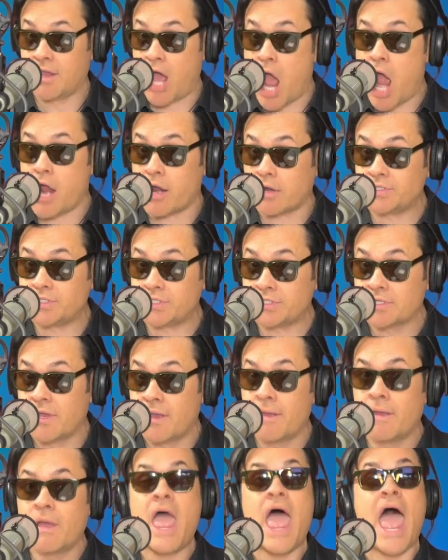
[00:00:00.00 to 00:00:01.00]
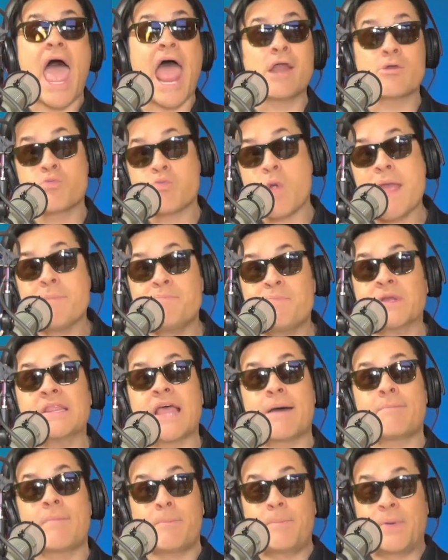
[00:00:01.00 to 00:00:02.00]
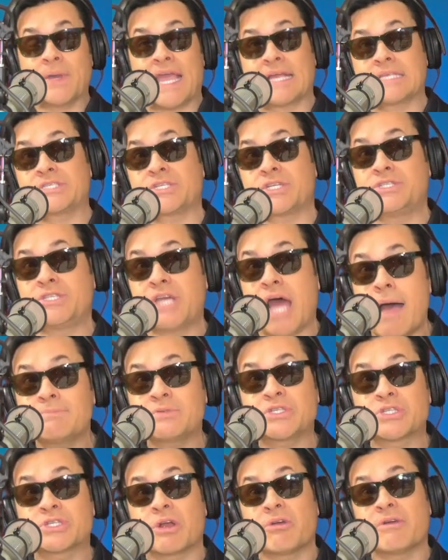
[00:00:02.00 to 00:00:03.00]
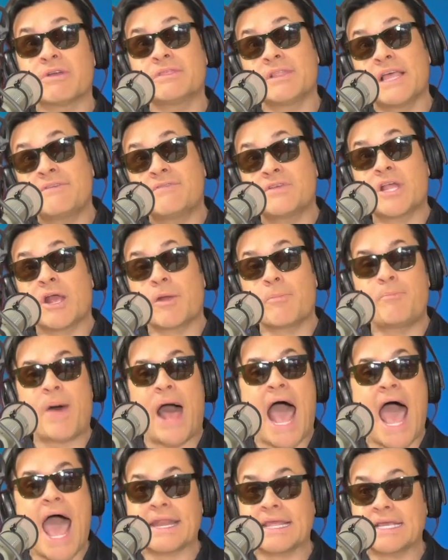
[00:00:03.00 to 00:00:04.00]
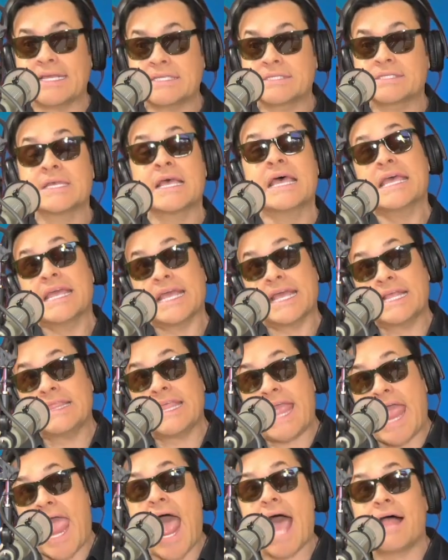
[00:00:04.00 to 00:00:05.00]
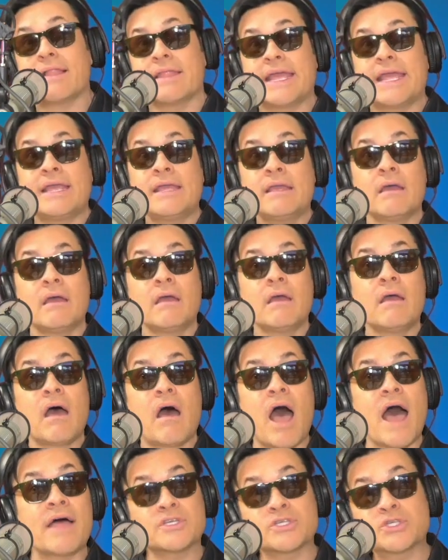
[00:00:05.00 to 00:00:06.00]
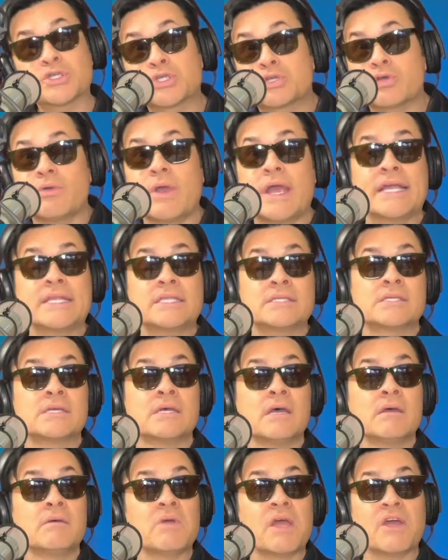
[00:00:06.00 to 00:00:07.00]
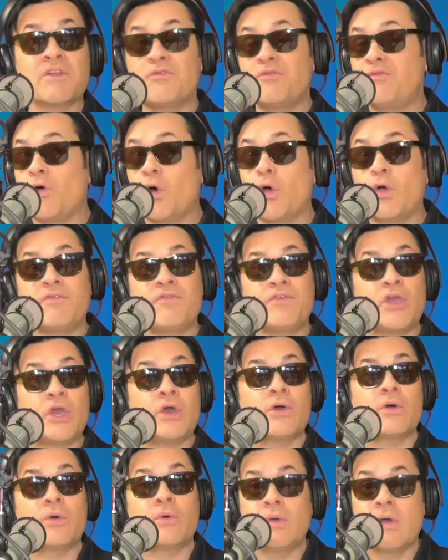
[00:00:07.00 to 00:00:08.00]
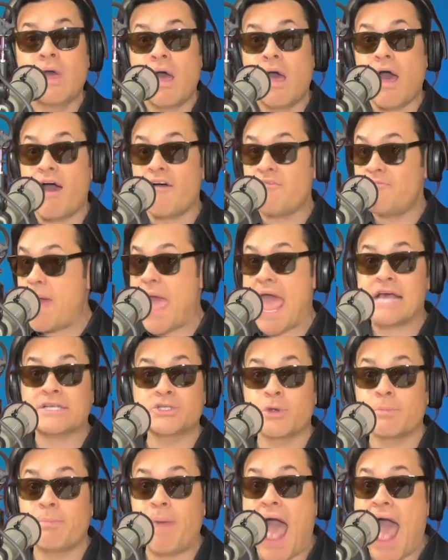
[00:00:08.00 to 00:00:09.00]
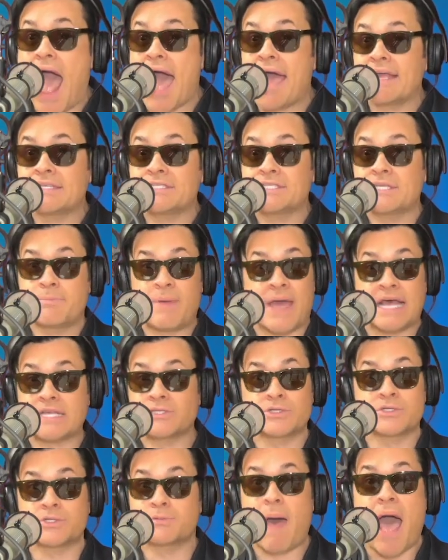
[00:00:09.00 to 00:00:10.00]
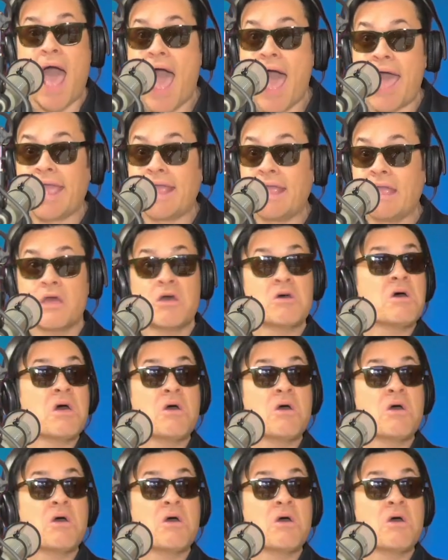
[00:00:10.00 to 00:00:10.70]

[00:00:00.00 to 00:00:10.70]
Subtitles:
guards, and raping them up against a dumpster and leaving their bodies in the alley on the street in full view of passersby